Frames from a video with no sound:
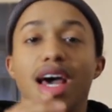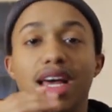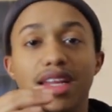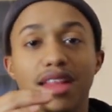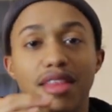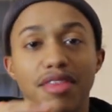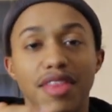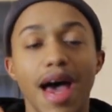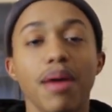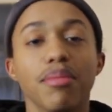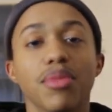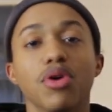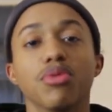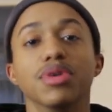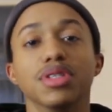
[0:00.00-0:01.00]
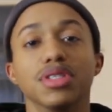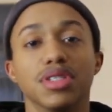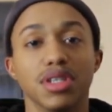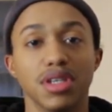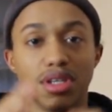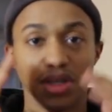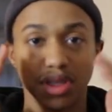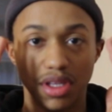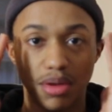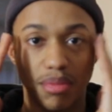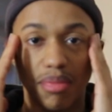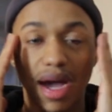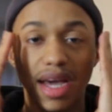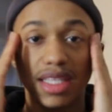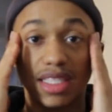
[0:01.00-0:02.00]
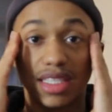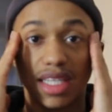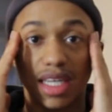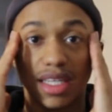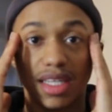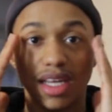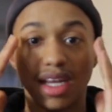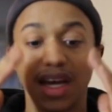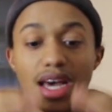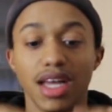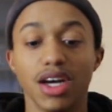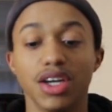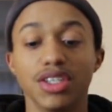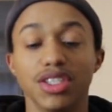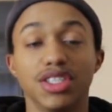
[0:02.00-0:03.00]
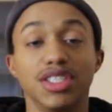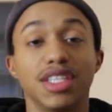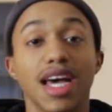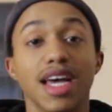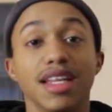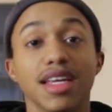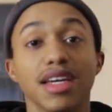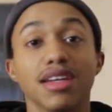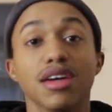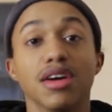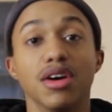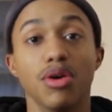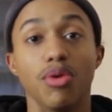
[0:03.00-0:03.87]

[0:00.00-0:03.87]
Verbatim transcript: And in that moment, the mindset and understanding